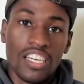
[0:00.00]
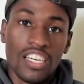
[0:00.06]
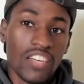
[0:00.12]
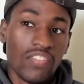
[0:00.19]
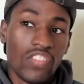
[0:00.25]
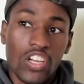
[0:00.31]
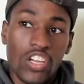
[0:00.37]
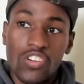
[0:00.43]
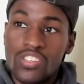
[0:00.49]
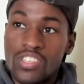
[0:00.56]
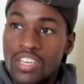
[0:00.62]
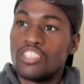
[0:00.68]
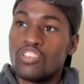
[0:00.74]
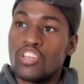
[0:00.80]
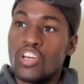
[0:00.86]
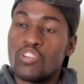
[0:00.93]
If there's,
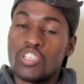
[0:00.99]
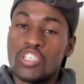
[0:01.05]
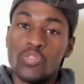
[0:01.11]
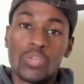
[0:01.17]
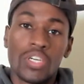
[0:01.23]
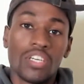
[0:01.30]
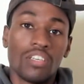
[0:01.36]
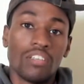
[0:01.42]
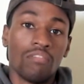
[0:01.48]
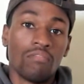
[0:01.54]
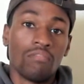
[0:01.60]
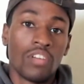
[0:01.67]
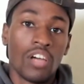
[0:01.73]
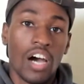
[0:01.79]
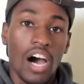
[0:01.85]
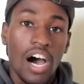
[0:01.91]
you can
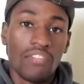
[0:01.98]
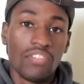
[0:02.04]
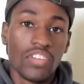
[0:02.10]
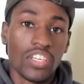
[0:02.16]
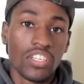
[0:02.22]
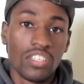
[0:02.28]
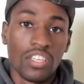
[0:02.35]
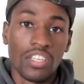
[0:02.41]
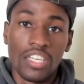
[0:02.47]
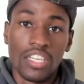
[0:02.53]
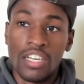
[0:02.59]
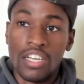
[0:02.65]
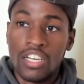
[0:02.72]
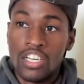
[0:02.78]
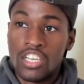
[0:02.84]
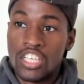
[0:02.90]

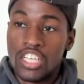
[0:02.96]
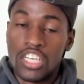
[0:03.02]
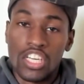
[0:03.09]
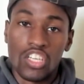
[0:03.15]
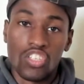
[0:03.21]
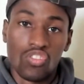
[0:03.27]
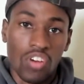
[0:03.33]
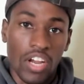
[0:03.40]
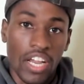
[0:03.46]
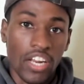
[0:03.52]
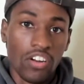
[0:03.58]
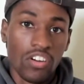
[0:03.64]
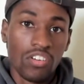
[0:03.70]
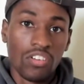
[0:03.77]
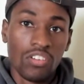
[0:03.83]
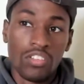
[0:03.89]
obviously get a
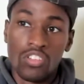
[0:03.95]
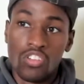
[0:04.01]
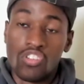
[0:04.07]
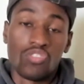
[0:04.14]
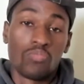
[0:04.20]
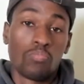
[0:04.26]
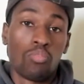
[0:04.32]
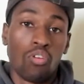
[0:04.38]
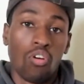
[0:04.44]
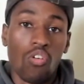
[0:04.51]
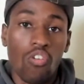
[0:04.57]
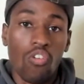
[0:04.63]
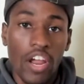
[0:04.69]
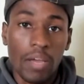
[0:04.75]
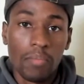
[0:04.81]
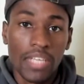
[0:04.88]
trainer. There's
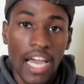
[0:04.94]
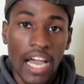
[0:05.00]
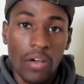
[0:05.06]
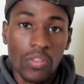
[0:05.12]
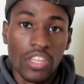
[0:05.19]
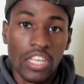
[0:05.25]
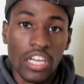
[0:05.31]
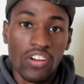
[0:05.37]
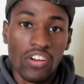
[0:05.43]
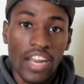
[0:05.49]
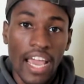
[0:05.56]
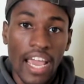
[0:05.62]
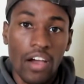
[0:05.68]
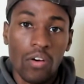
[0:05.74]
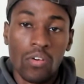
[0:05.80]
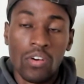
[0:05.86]
programs out there
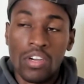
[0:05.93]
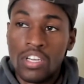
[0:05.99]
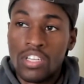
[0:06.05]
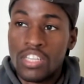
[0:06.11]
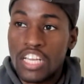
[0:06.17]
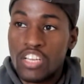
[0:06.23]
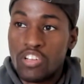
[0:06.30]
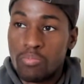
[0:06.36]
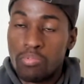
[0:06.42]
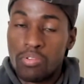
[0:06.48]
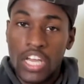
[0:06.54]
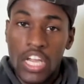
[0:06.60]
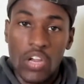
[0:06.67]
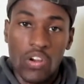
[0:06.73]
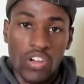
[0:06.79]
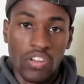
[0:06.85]
now that your
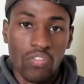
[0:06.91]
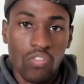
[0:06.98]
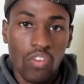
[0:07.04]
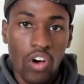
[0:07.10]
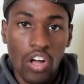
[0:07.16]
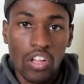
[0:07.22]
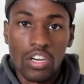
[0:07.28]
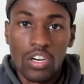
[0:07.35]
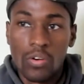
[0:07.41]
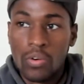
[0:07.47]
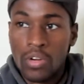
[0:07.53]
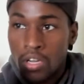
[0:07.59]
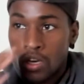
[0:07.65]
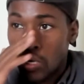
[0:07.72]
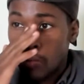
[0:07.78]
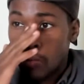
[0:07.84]
player can follow.
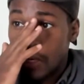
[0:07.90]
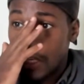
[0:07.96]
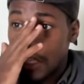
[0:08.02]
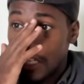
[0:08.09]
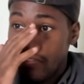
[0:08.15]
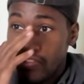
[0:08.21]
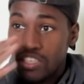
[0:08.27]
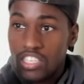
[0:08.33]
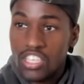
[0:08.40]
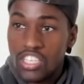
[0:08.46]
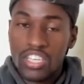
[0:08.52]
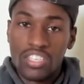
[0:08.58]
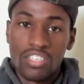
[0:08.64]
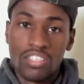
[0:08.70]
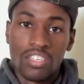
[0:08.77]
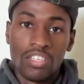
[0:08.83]
But even
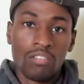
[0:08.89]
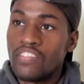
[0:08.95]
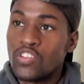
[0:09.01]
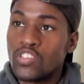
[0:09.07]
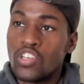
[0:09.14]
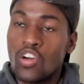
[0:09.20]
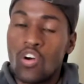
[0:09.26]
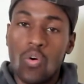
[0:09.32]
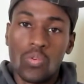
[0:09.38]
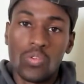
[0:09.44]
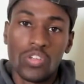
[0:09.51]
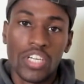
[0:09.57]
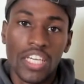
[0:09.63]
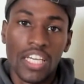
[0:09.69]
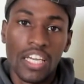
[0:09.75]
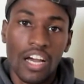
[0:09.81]
just if there's an
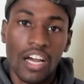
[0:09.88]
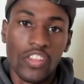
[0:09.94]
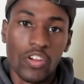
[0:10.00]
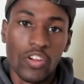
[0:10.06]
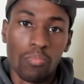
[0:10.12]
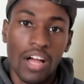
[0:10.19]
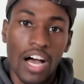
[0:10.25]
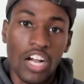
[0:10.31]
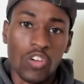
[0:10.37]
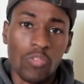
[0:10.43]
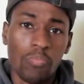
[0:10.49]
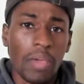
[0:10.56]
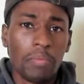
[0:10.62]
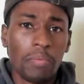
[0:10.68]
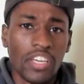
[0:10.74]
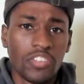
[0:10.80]
older kid on their block who
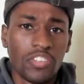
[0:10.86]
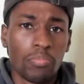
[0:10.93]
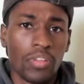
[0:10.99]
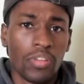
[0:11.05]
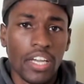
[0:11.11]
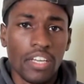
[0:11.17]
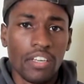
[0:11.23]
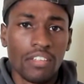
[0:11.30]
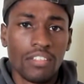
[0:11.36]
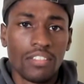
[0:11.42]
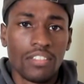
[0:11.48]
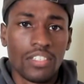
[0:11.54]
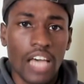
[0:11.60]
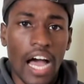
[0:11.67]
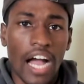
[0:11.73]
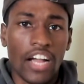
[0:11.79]
maybe has played
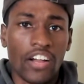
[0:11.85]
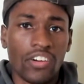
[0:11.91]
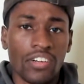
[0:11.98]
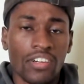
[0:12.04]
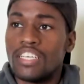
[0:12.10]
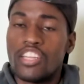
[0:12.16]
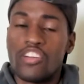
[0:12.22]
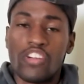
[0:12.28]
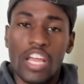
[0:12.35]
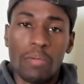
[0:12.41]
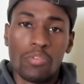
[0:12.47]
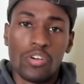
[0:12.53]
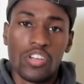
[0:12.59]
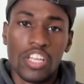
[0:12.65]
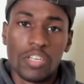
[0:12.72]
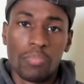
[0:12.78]
soccer in their
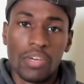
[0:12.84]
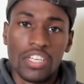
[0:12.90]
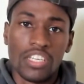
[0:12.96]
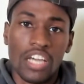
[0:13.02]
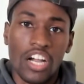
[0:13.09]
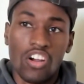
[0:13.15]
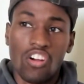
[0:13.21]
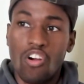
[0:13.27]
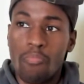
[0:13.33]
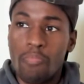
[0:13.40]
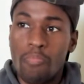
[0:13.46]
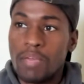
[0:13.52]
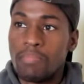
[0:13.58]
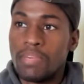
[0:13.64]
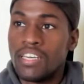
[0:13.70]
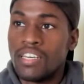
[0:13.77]
neighborhood, has played soccer, or
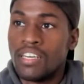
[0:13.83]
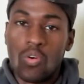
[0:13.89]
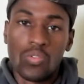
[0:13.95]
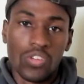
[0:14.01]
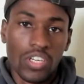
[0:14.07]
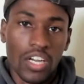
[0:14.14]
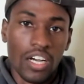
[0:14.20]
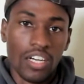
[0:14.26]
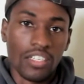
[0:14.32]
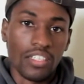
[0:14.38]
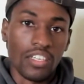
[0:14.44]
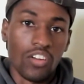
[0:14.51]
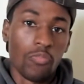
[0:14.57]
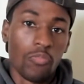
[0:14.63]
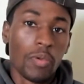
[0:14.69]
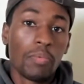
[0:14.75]
maybe older
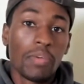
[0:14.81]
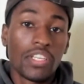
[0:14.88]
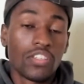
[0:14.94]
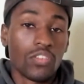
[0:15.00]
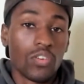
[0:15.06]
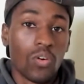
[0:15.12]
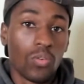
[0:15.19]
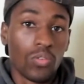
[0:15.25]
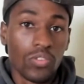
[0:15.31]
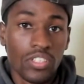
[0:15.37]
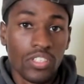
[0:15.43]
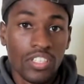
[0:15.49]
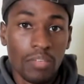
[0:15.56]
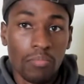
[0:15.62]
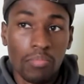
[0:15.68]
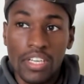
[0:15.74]
cousin, or maybe it's an older
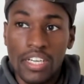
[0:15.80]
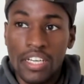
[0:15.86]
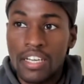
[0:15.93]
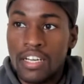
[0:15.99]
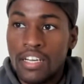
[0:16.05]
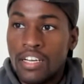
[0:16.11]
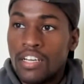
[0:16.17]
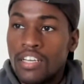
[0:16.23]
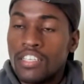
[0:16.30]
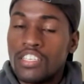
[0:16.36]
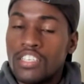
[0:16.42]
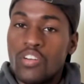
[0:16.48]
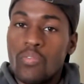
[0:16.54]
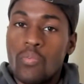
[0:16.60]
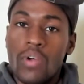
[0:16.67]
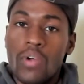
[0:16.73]
sibling,
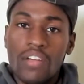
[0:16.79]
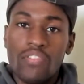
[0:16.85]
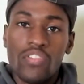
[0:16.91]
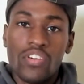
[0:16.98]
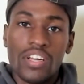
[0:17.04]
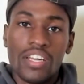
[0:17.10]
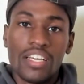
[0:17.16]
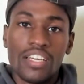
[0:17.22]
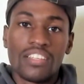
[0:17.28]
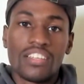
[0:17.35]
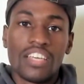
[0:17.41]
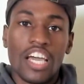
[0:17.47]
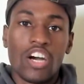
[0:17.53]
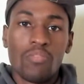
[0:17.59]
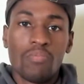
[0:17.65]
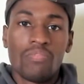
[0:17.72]
whatever it is,
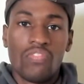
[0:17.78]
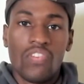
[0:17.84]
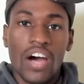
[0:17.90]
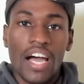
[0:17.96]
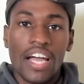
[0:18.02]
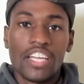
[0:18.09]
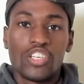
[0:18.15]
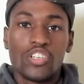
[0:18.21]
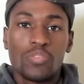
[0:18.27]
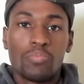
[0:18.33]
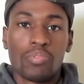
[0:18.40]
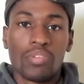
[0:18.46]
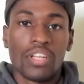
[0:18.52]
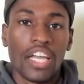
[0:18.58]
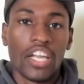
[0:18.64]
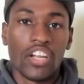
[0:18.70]
help find your
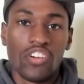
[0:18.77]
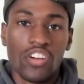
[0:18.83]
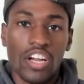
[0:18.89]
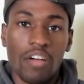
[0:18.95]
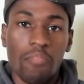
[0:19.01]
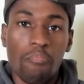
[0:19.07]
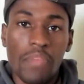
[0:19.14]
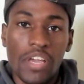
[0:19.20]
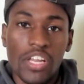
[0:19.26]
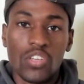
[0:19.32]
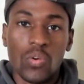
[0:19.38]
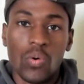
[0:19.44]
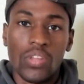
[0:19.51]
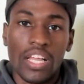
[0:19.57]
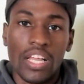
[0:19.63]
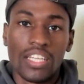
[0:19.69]
player a
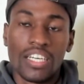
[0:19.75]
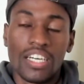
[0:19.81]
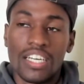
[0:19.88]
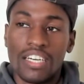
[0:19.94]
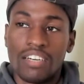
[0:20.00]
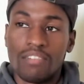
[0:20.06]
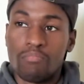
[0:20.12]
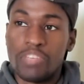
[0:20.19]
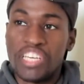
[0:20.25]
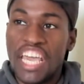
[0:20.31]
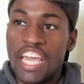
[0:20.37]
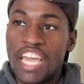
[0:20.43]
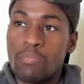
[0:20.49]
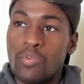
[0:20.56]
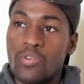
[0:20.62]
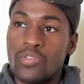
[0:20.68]
mentor that's going to be
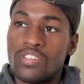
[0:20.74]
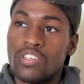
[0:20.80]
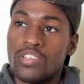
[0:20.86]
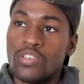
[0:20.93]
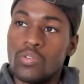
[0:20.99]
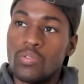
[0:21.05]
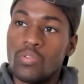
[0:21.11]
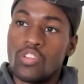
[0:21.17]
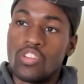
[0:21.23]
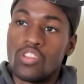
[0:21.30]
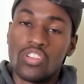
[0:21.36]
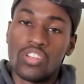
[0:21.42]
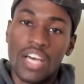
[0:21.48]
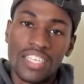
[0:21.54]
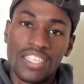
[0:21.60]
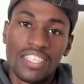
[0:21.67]
able to
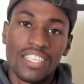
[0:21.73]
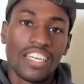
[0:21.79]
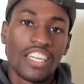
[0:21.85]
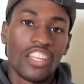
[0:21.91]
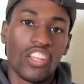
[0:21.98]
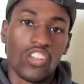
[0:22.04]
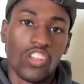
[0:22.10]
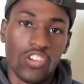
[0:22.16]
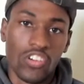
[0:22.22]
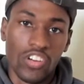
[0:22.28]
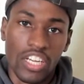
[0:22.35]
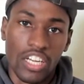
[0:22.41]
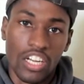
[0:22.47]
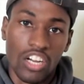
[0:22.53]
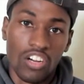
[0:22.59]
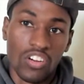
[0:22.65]
lessen the
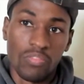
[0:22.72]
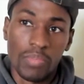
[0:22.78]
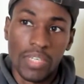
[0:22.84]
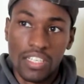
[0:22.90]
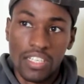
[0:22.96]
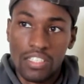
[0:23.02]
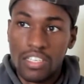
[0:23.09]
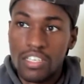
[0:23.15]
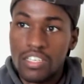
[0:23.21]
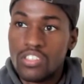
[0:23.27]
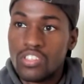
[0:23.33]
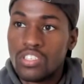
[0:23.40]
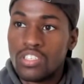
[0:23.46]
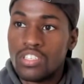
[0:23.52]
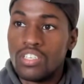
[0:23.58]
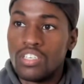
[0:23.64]
learning curve, because it
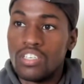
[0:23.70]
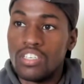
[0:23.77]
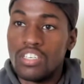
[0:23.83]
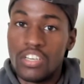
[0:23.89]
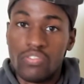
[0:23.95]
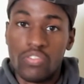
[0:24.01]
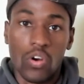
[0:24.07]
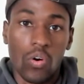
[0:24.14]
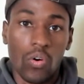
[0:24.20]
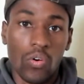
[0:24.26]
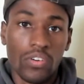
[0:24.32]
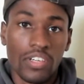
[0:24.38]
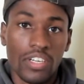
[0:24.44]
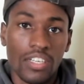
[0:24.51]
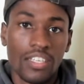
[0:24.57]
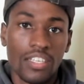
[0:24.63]
is
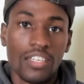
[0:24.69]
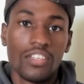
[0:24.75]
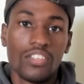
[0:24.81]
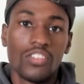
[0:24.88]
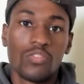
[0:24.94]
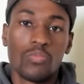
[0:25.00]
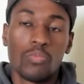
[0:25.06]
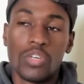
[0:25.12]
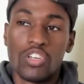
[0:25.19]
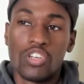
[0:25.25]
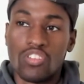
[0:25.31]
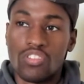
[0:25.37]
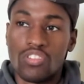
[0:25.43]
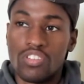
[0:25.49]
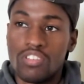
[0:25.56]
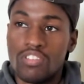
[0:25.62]
difficult. It is when
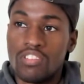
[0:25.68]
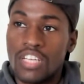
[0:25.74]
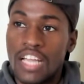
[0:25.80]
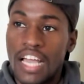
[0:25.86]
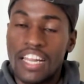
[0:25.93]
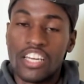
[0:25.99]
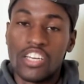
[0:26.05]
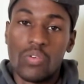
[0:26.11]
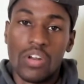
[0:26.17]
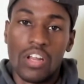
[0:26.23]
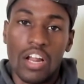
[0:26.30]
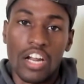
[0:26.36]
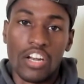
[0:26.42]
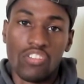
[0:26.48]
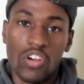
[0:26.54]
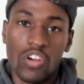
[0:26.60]
you're kind of doing it
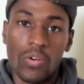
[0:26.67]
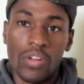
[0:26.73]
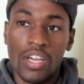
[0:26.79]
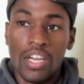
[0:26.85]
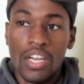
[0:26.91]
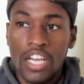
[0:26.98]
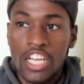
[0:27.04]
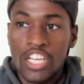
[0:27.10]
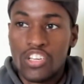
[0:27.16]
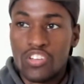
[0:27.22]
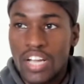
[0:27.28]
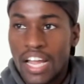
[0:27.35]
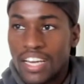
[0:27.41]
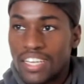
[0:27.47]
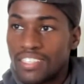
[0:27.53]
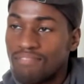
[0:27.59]
on your own, you're
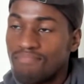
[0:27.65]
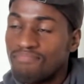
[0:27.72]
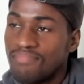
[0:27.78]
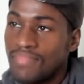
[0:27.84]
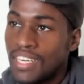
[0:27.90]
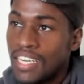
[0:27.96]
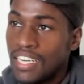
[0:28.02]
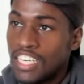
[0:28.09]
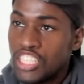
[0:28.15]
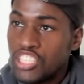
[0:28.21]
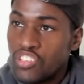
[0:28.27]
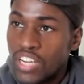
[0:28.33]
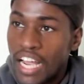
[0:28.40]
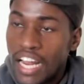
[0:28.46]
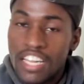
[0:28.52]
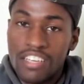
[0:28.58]
kind
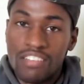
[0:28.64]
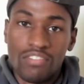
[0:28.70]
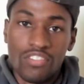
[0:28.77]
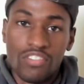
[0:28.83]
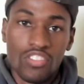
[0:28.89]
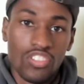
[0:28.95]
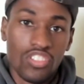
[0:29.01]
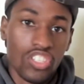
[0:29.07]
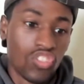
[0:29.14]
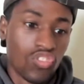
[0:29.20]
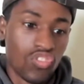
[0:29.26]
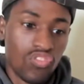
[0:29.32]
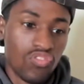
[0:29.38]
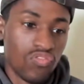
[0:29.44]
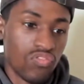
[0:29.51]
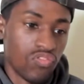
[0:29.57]
of
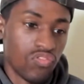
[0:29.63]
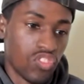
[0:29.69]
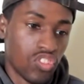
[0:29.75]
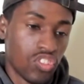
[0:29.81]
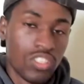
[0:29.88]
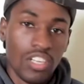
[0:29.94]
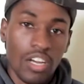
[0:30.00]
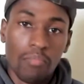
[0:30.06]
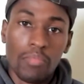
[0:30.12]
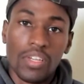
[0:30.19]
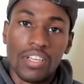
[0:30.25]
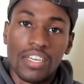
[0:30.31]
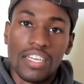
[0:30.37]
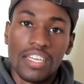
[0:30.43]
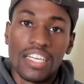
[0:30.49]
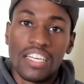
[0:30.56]
just
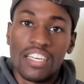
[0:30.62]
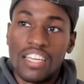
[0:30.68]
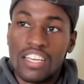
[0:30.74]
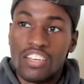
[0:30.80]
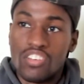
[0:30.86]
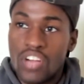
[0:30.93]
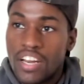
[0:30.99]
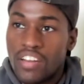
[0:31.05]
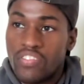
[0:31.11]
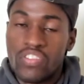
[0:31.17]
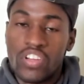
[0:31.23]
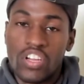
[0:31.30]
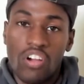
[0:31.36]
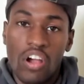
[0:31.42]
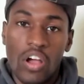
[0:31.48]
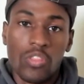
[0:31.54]
stumbling and trying to
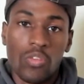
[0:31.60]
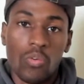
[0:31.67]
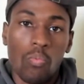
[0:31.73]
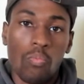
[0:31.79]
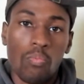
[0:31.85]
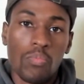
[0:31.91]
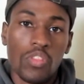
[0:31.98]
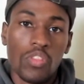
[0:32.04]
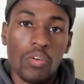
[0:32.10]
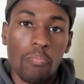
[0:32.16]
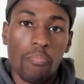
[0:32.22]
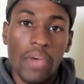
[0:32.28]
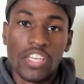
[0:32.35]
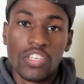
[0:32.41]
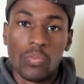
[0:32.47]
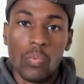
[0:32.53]
figure out the
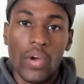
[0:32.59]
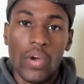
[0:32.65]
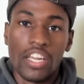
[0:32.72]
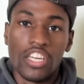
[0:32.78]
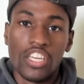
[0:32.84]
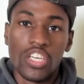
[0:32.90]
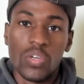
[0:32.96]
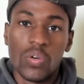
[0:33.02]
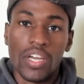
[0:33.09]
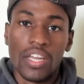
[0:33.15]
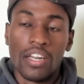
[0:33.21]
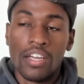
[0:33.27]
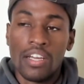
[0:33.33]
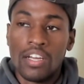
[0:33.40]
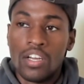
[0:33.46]
best way to do it.